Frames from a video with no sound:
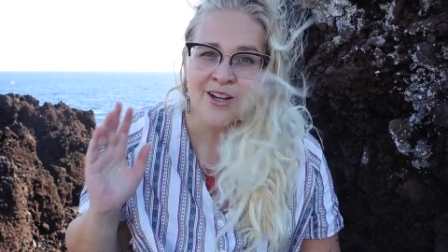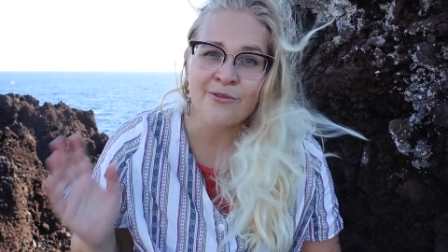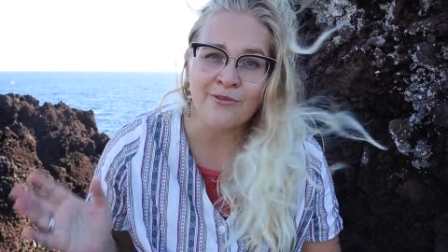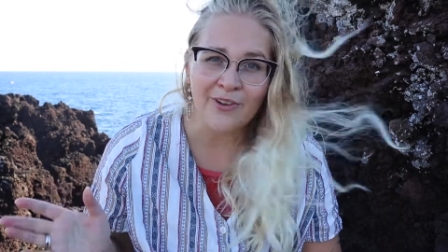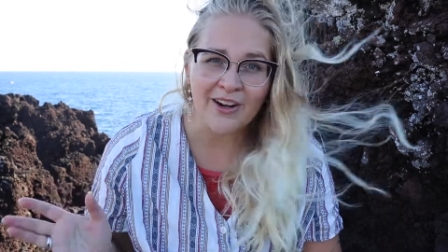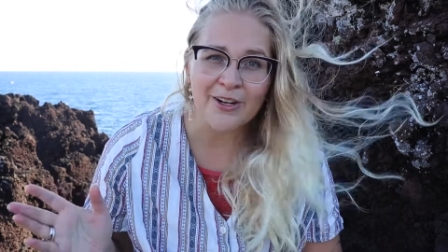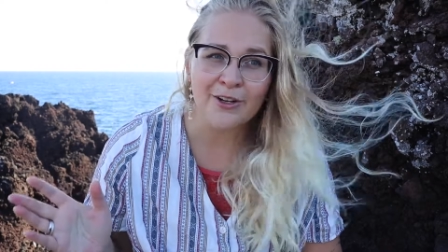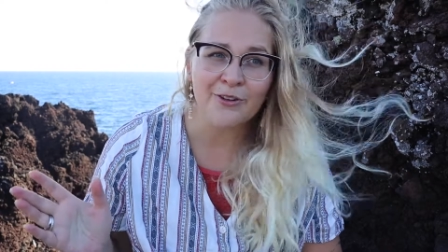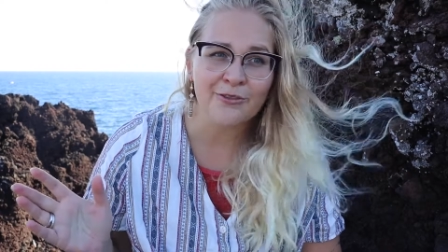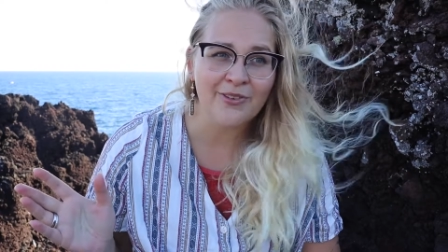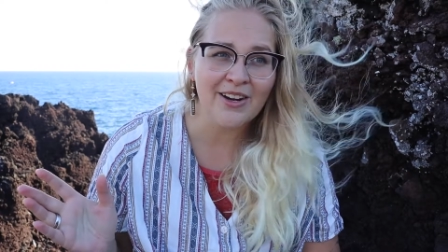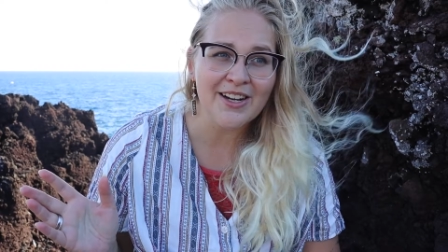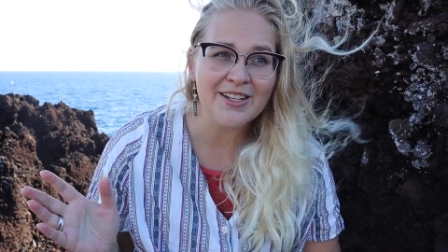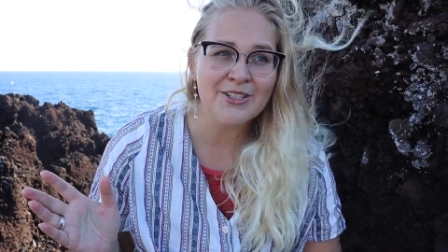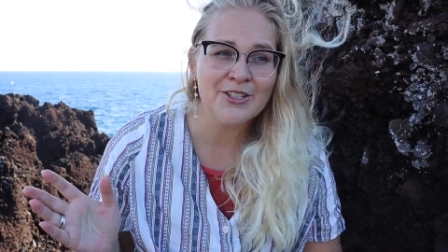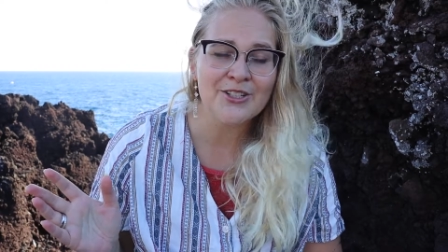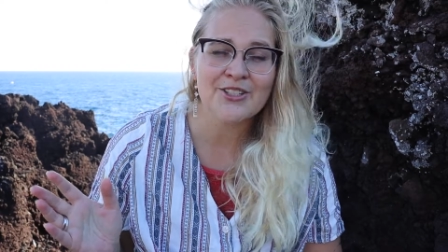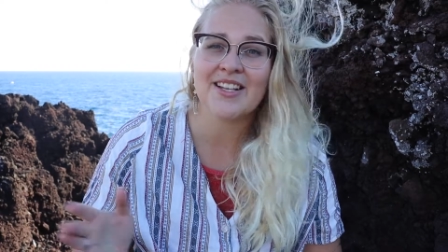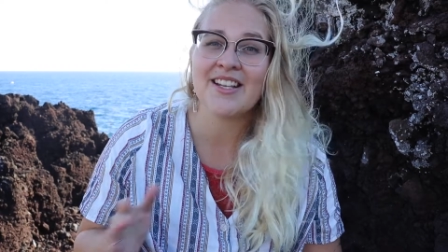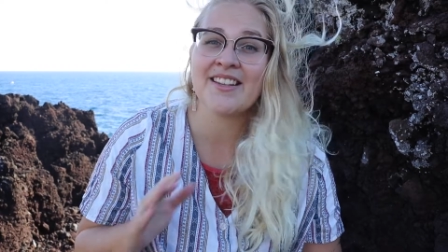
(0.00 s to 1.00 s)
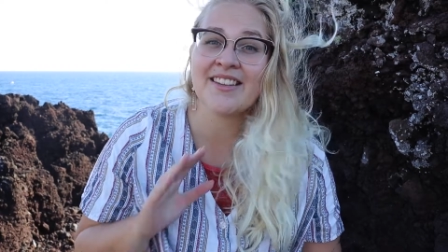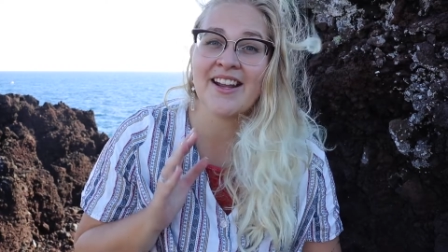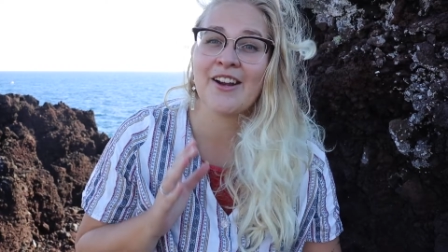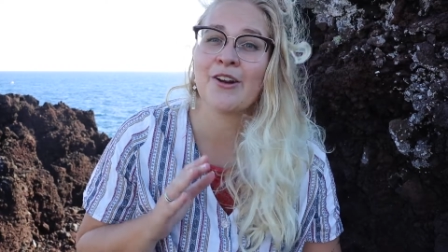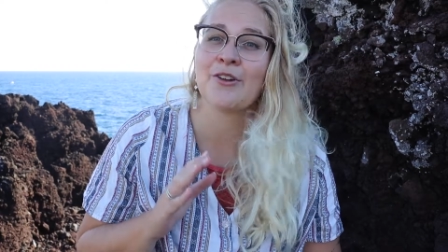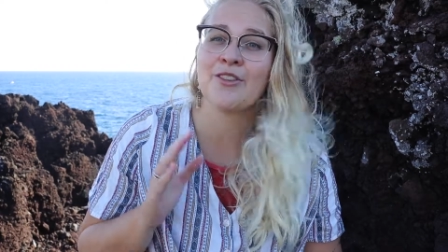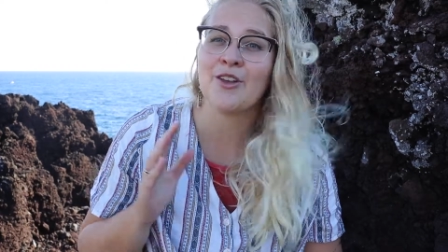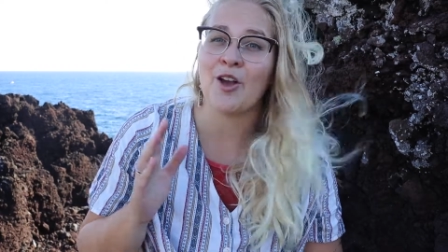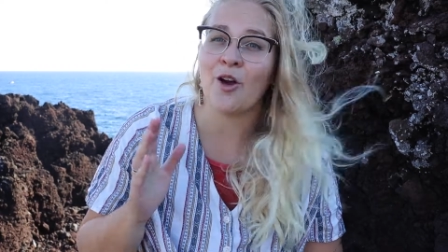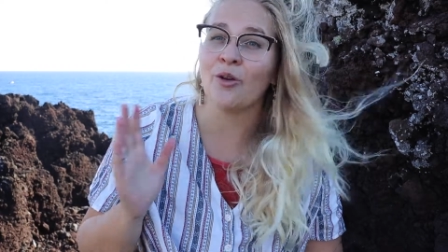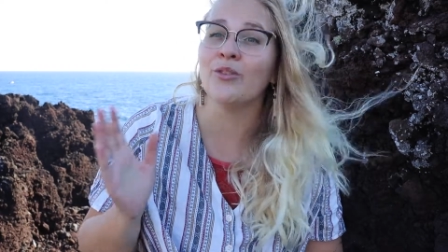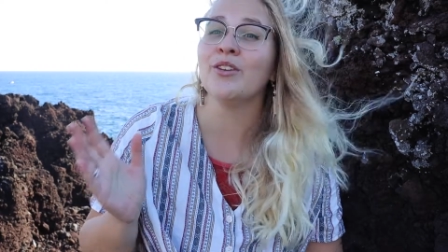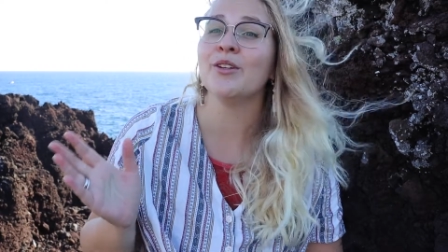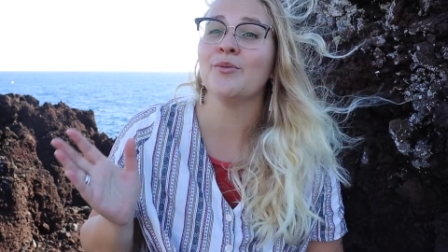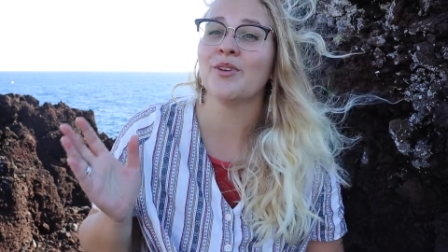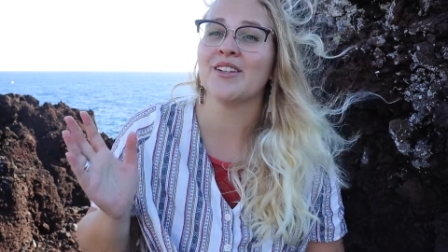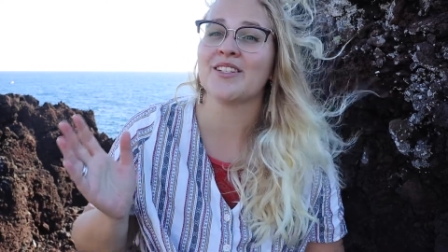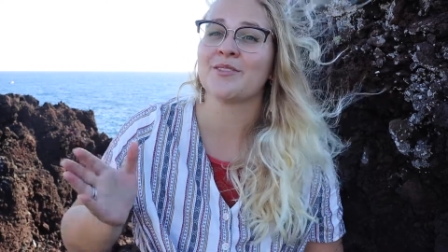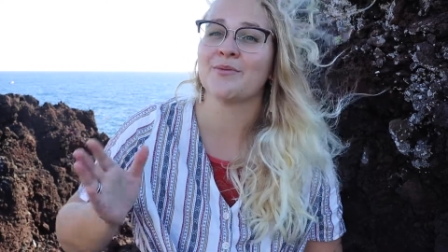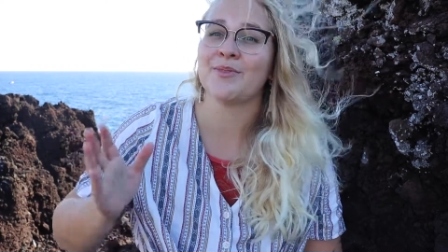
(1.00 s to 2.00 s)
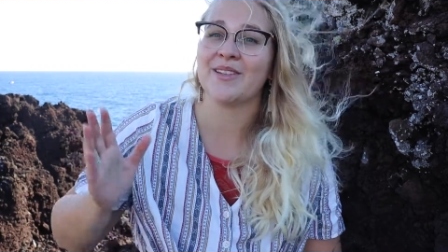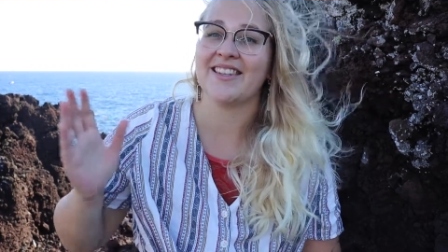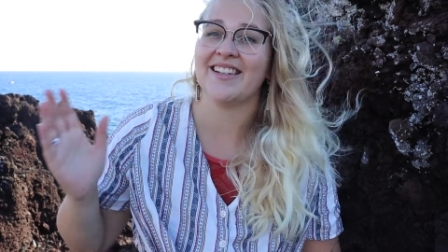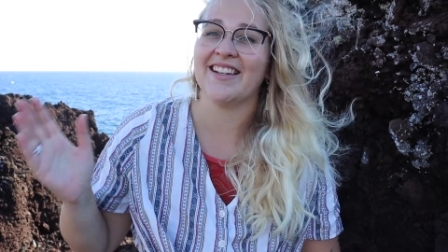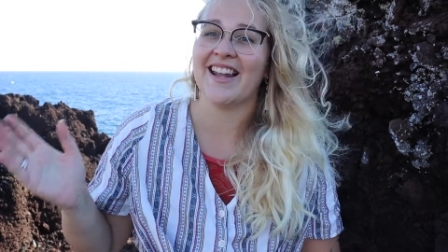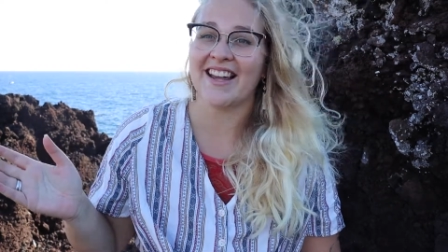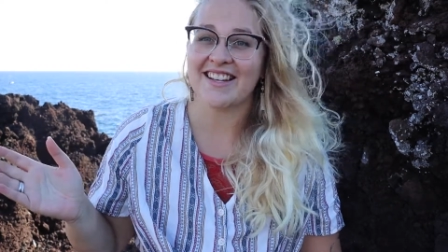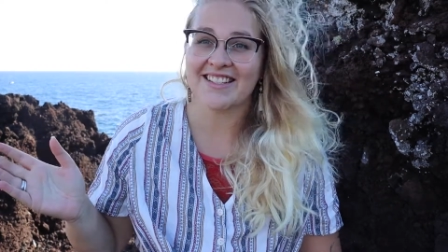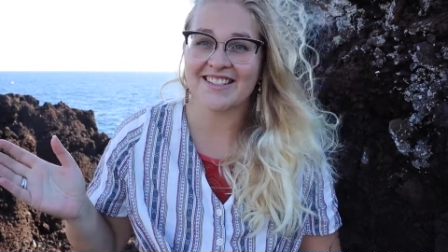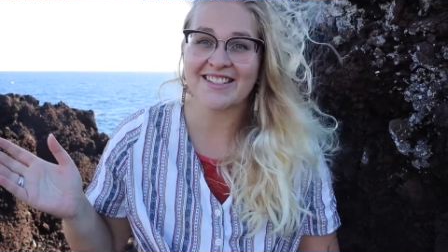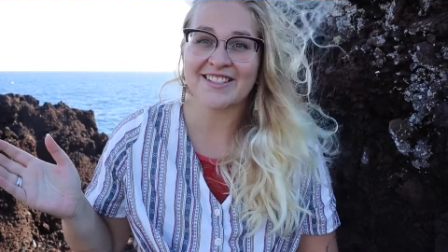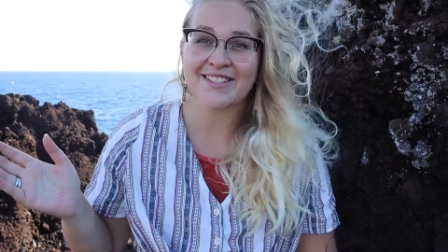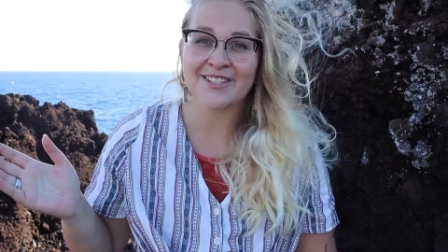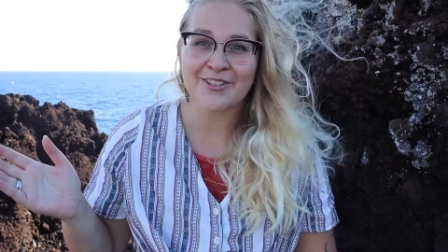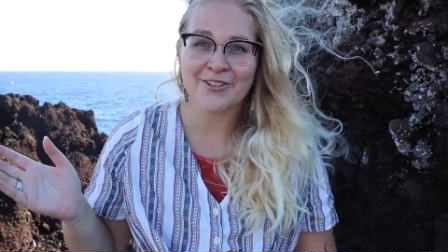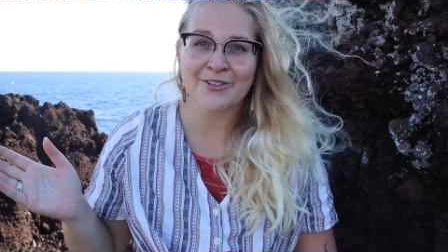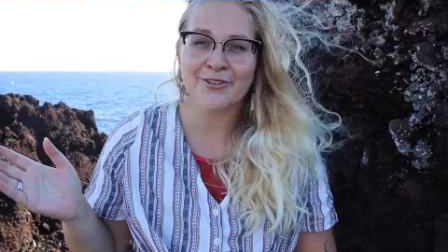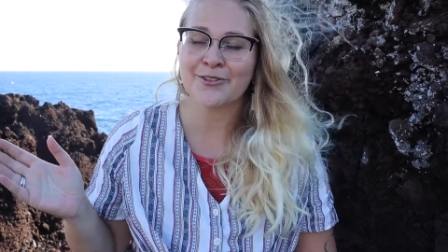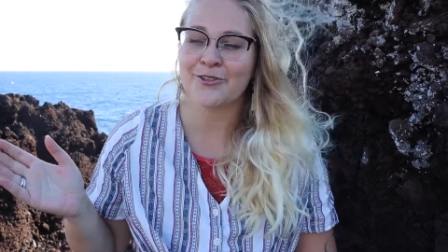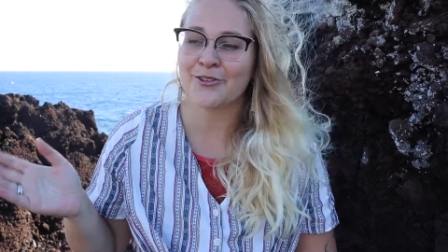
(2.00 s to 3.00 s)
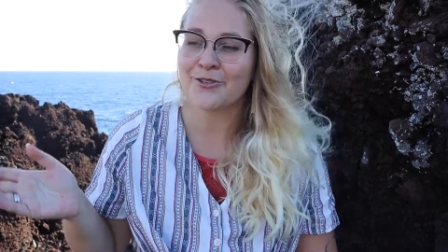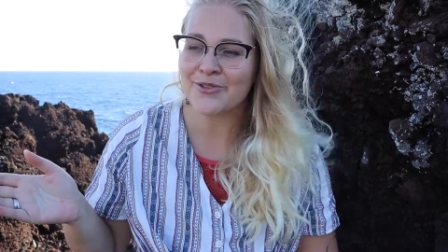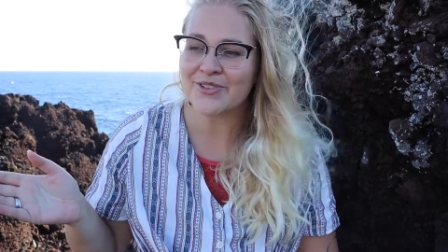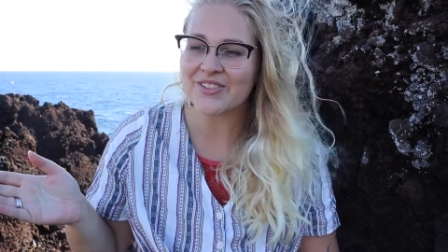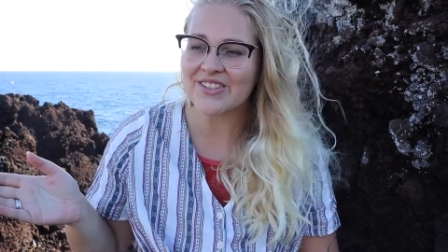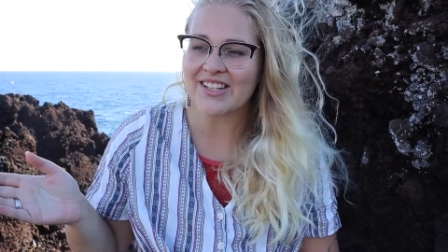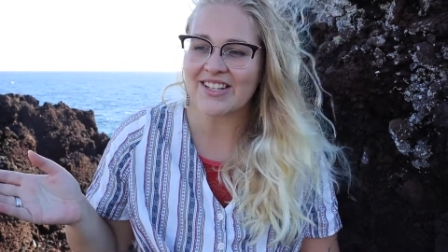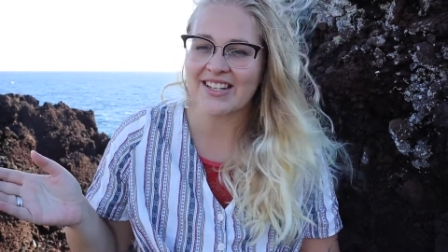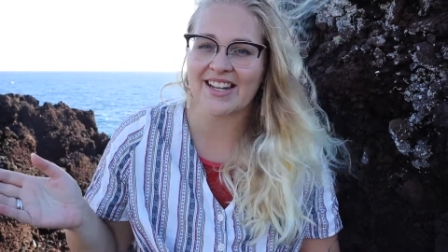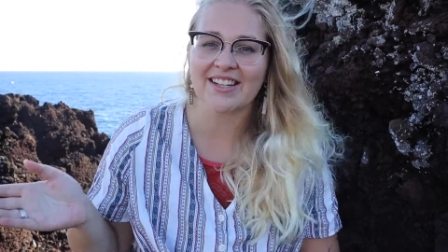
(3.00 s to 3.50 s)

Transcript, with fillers: firefighters, and they are the only ones with the license to use it.